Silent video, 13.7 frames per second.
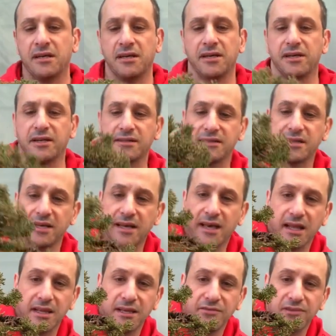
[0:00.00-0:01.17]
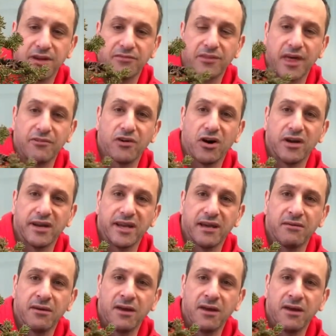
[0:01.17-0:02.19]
You can see the colour they've got now.